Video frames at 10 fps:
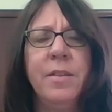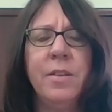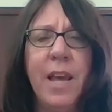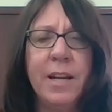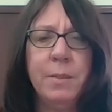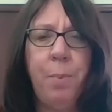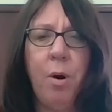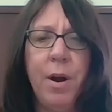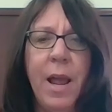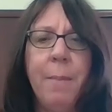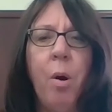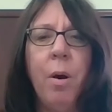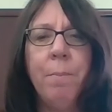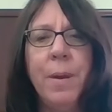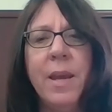that's part A.
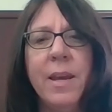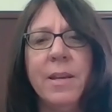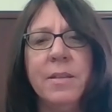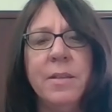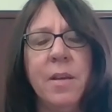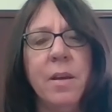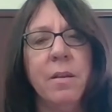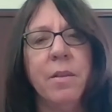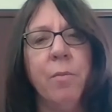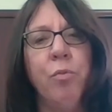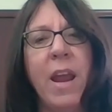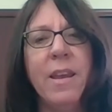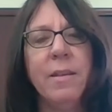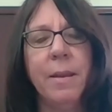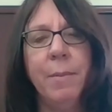Part B is the
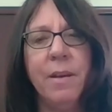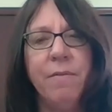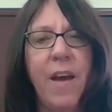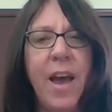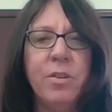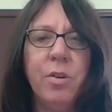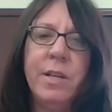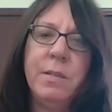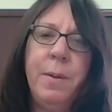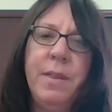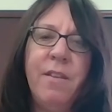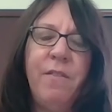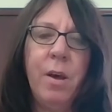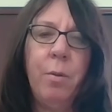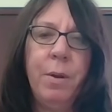rate limiting factor has been the
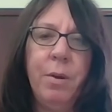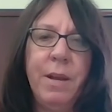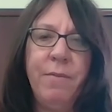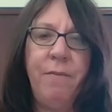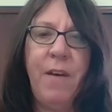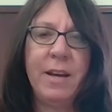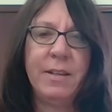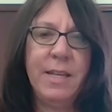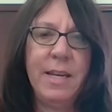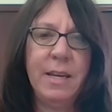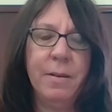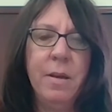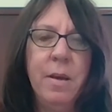availability of the vaccine.